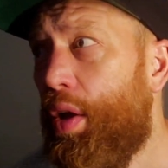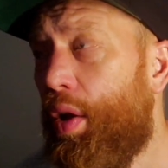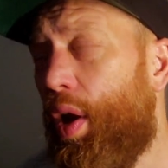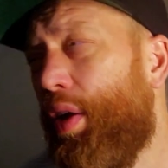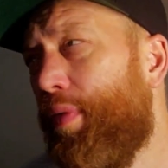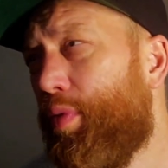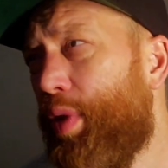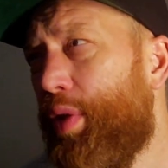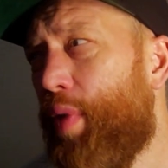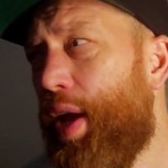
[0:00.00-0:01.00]
I never
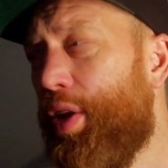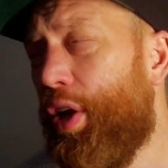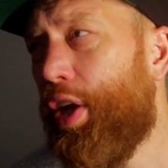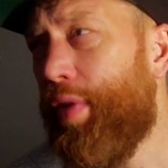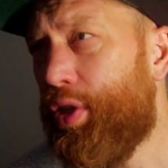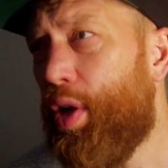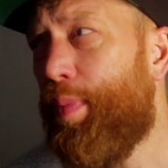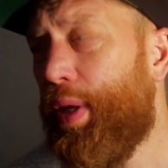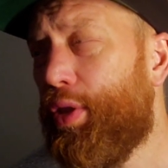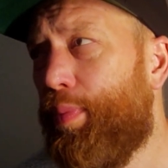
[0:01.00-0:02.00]
really rated Ergovic. I
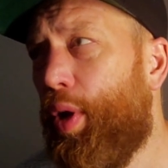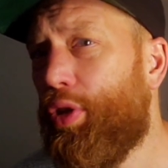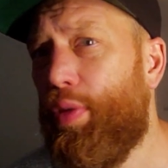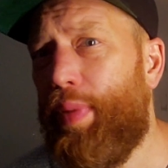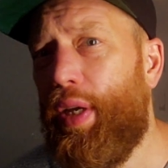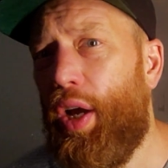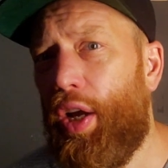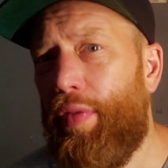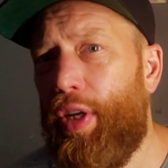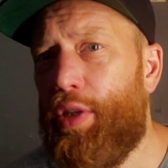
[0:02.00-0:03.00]
picked Dubois to beat
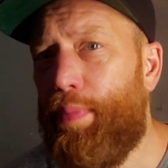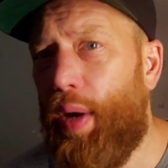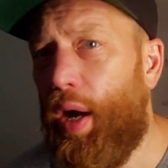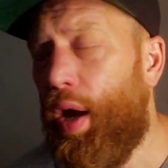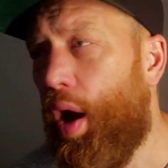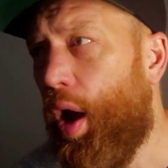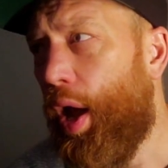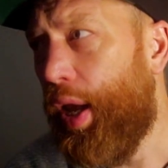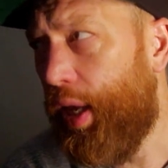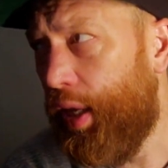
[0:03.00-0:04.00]
Ergovic, but
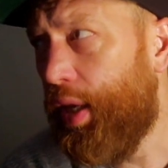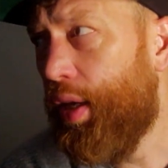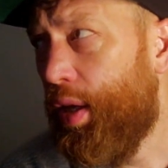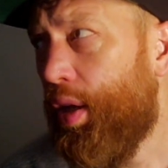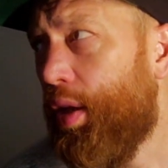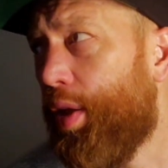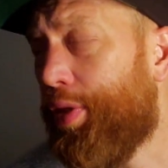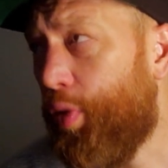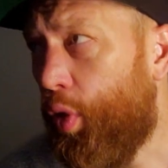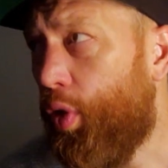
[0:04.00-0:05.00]
I
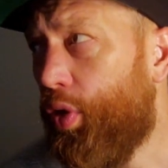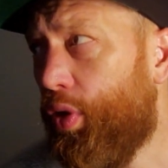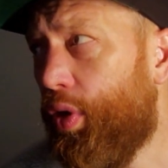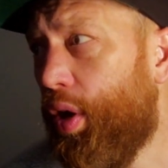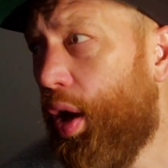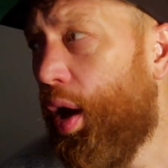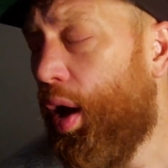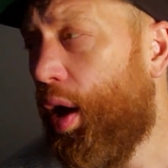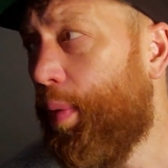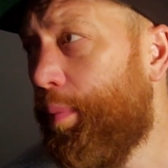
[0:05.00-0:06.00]
thought
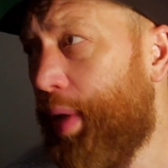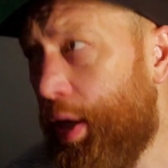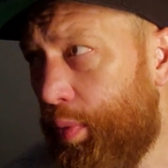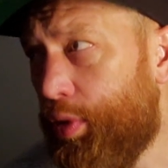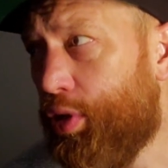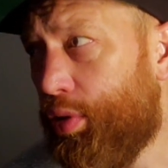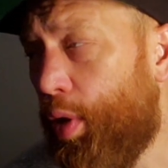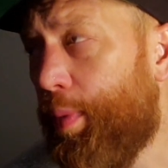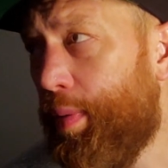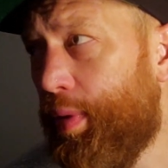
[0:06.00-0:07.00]
Miller would
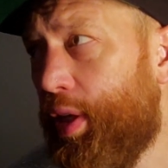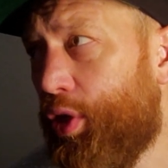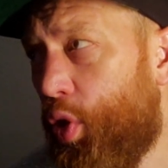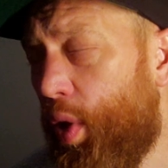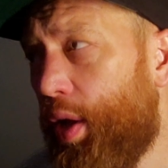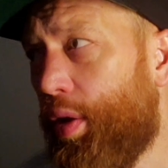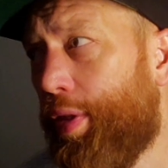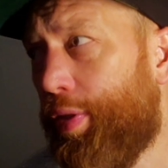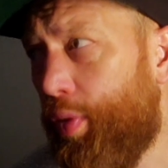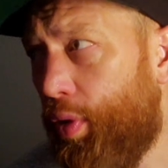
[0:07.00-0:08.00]
stop him and he'd quit, and I
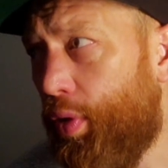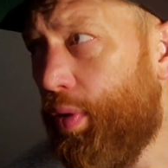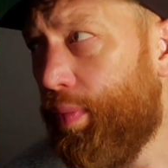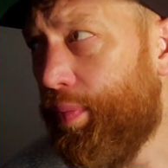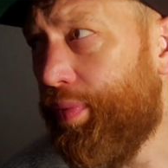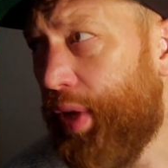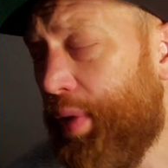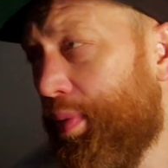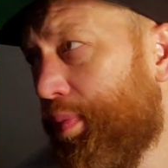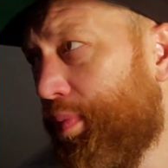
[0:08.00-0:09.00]
thought
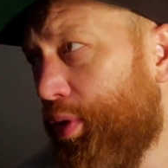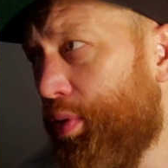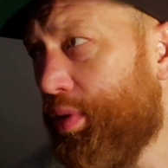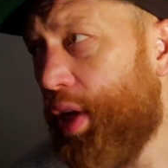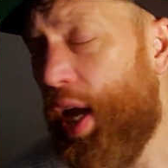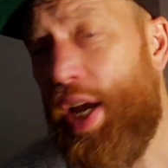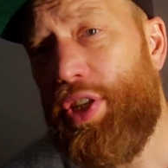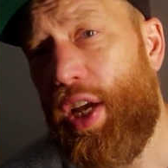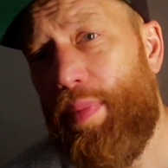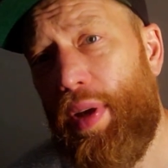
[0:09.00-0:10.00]
he would lose to
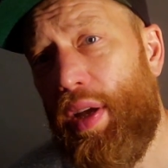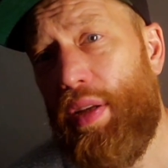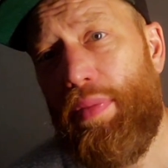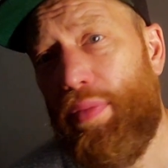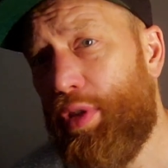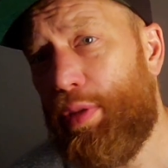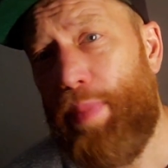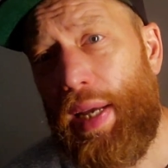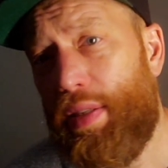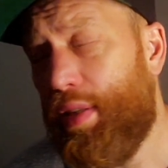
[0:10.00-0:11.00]
AJ. But
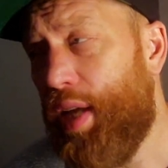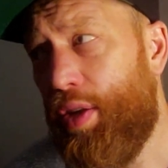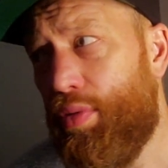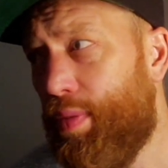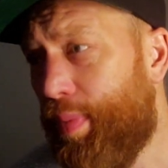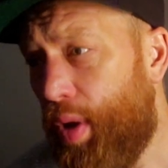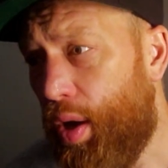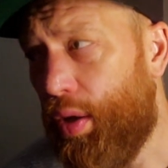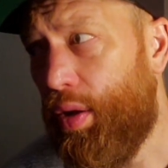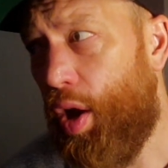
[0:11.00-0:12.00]
respect to Daniel
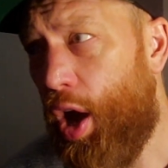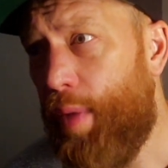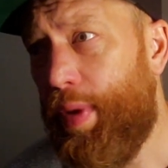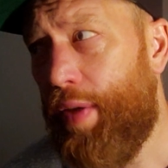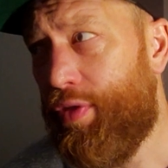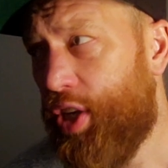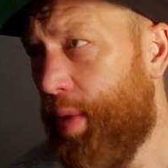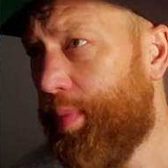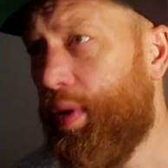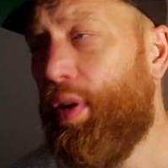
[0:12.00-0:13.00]
Dubois, IBF
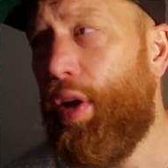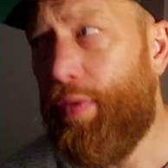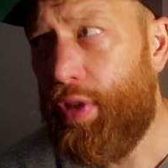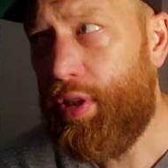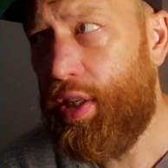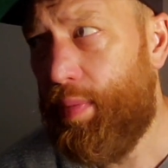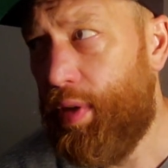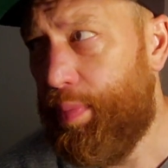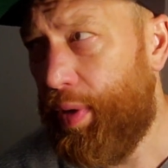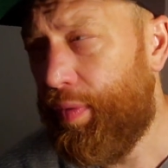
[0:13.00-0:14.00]
champion. I'd love to see him
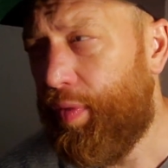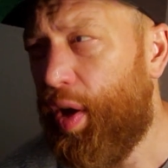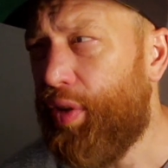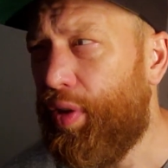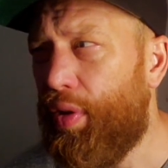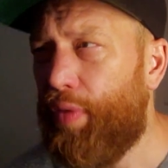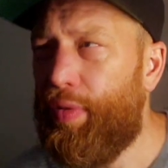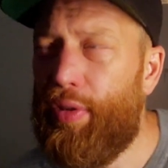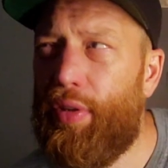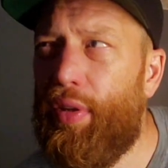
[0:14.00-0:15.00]
in a big fight. I don't know if
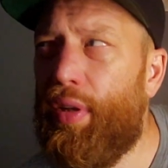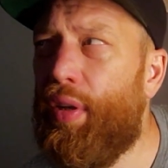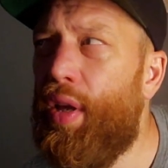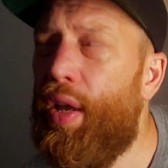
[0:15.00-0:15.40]
he's going to